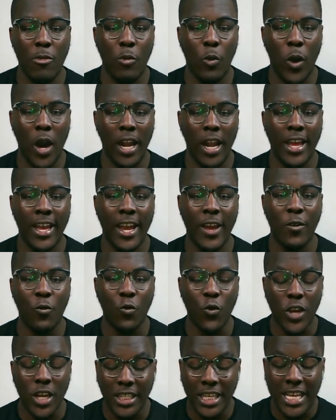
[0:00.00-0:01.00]
Ogunbowale
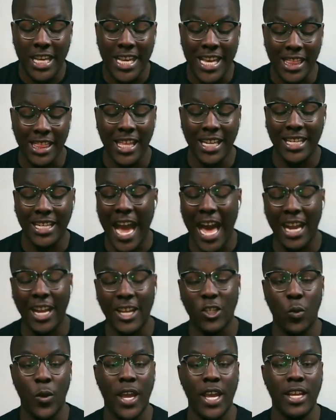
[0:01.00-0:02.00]
and really get the
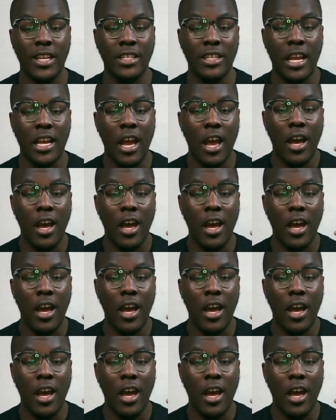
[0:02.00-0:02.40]
Dallas Wings